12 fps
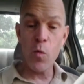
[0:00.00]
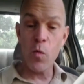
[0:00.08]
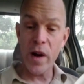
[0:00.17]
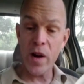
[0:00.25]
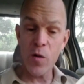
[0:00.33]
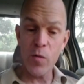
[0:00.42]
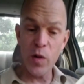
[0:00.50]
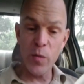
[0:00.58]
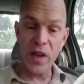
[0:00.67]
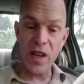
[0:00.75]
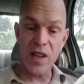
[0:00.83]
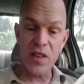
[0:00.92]
Well,
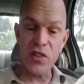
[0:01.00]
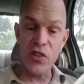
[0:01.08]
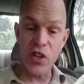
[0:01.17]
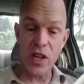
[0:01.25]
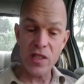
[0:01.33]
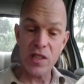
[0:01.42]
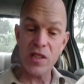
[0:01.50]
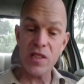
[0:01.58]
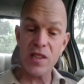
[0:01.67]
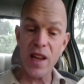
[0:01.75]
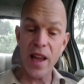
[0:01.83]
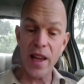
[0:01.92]
where will be his
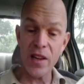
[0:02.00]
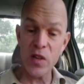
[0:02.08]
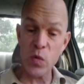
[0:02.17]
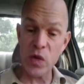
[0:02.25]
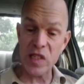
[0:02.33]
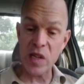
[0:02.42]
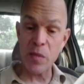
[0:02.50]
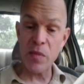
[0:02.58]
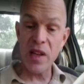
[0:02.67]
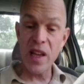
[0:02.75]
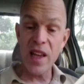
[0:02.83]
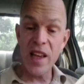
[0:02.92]
justice and
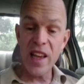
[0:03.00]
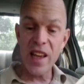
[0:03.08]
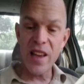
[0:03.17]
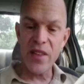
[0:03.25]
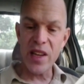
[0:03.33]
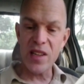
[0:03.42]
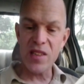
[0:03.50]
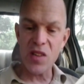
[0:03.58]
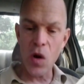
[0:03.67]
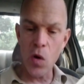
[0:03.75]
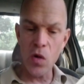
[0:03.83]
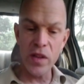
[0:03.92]
his wisdom
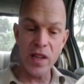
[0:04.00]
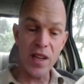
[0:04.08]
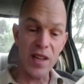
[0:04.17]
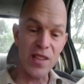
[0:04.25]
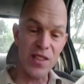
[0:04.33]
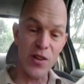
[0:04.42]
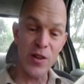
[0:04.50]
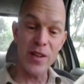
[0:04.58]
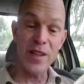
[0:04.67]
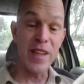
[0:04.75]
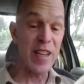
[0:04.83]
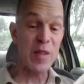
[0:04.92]
if he has only
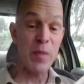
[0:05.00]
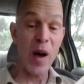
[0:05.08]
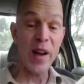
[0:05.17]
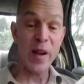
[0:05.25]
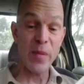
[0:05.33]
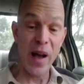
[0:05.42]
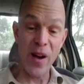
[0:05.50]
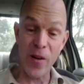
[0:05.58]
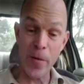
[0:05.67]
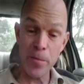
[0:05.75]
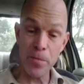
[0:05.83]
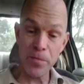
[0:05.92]
a certain
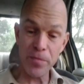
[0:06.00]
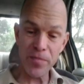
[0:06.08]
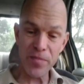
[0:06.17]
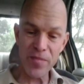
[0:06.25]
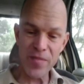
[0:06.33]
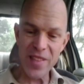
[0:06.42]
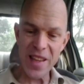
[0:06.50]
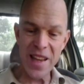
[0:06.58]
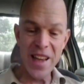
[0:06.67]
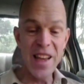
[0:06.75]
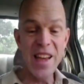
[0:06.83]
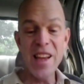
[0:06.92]
despotic power?
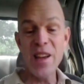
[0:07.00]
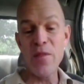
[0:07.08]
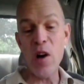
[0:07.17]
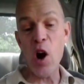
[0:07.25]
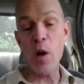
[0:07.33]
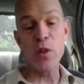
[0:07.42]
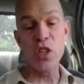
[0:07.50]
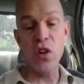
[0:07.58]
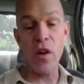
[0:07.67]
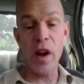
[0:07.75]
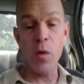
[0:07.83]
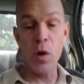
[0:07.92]

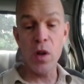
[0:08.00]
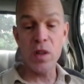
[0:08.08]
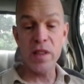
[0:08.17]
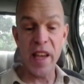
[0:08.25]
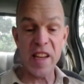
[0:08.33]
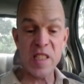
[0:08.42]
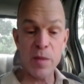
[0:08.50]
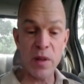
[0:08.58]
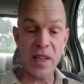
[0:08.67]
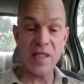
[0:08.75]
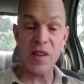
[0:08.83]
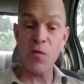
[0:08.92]
If arbitrary
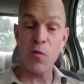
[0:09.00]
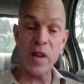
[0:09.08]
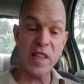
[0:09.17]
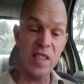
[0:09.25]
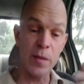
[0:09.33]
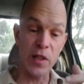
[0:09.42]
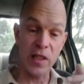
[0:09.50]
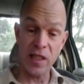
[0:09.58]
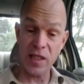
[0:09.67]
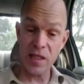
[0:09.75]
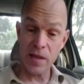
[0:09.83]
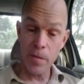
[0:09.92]
will takes the place of
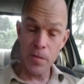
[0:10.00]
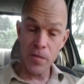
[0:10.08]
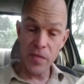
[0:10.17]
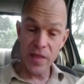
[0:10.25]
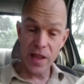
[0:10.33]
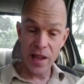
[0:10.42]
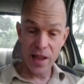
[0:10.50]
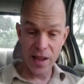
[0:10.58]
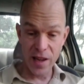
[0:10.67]
reasonableness,